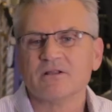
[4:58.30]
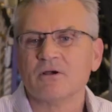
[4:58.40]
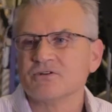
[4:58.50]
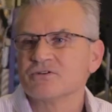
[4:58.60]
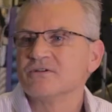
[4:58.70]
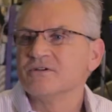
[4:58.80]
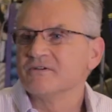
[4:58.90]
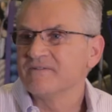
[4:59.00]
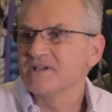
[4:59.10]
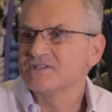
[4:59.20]
larger than your
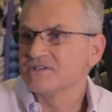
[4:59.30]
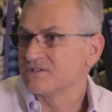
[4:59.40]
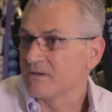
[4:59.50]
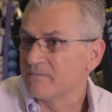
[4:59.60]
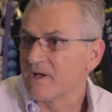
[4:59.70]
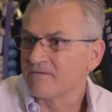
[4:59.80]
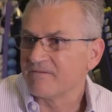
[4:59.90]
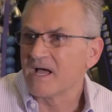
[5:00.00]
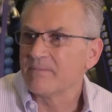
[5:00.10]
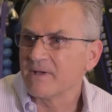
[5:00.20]
fist is about
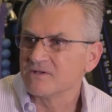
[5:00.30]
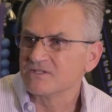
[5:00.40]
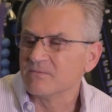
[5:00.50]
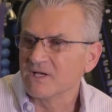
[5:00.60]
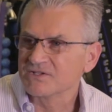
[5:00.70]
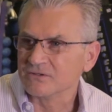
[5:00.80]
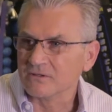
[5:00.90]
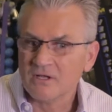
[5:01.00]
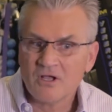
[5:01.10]
5 pounds of muscle.